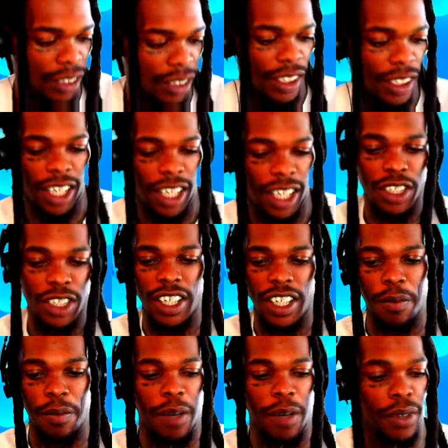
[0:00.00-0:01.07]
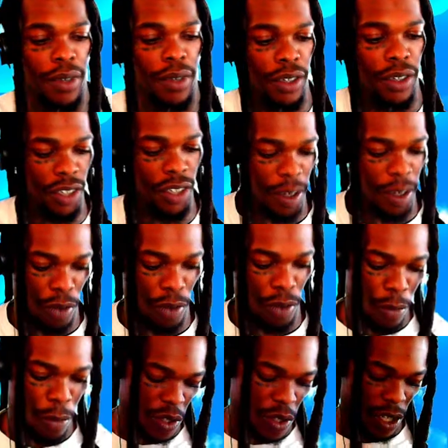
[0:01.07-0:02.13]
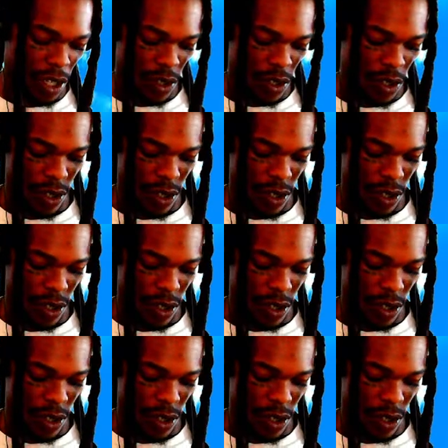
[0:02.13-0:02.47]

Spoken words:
I'm trying to get my brother to get Rainbow Six.